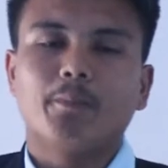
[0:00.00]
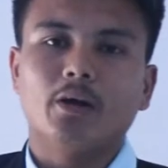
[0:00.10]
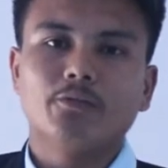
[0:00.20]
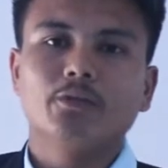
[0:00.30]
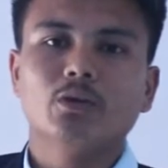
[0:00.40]

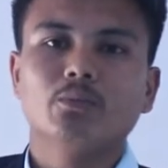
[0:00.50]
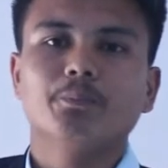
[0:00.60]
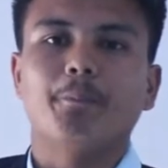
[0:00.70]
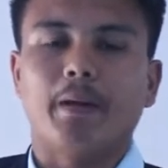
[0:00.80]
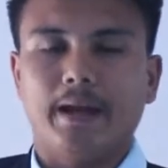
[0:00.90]
perfume
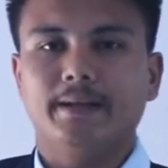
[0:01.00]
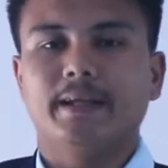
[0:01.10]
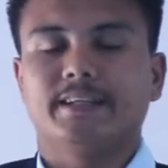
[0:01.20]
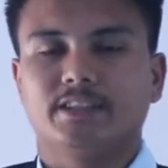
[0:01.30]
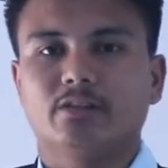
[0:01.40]
paint
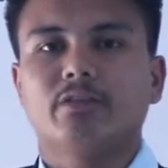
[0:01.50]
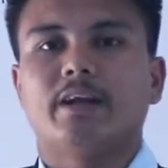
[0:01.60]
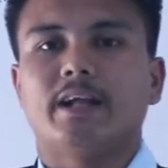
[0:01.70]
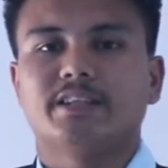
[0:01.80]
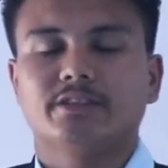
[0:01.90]
etc
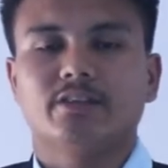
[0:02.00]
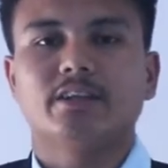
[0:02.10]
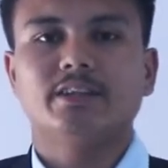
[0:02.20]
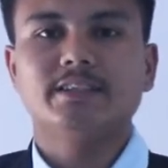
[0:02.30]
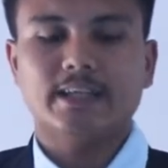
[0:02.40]
and
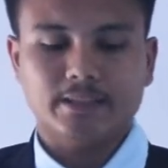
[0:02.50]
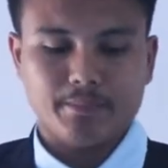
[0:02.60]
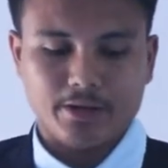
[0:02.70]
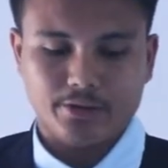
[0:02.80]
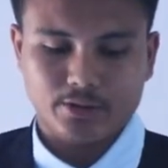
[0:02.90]
etc these are the
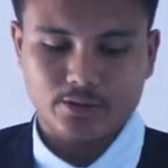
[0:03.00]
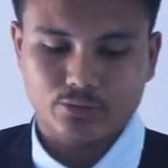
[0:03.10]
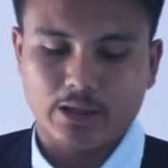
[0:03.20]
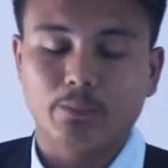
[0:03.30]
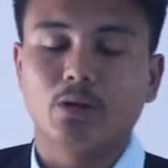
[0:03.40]
materials
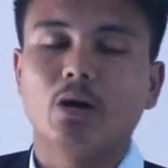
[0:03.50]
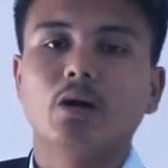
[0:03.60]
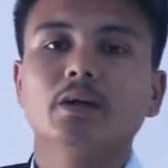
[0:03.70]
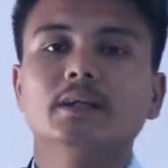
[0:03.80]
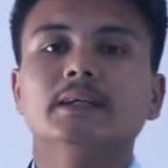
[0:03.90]
we have
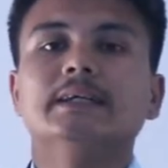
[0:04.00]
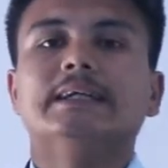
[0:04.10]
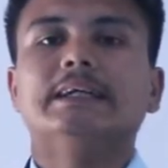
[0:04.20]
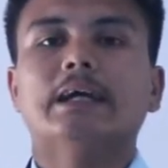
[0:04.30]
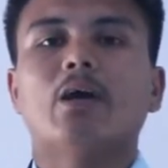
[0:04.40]
learned
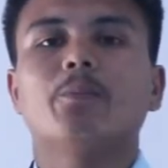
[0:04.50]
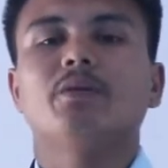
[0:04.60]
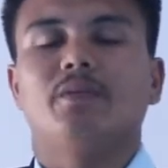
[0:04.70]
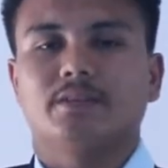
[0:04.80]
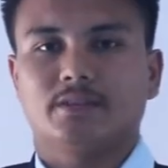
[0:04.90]
in our
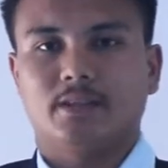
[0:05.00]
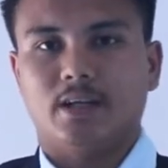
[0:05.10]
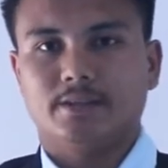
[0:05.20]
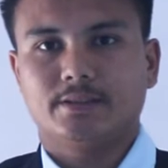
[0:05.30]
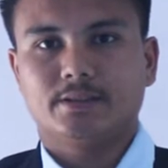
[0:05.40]
previous
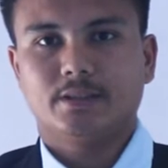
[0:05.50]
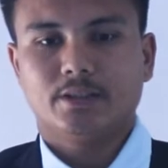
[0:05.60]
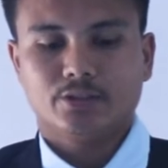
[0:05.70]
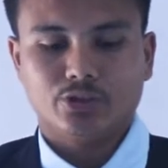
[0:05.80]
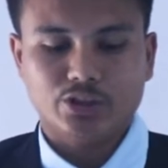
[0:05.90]
class
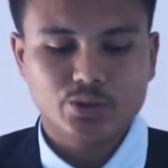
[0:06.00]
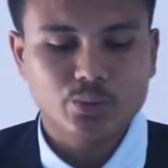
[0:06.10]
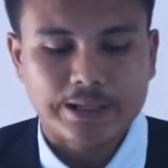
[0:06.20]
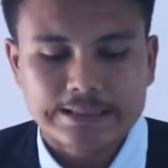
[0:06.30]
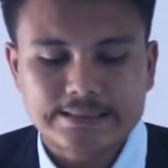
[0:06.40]
so
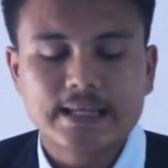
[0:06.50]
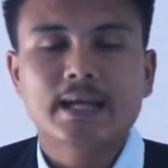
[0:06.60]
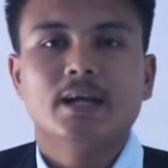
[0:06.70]
students,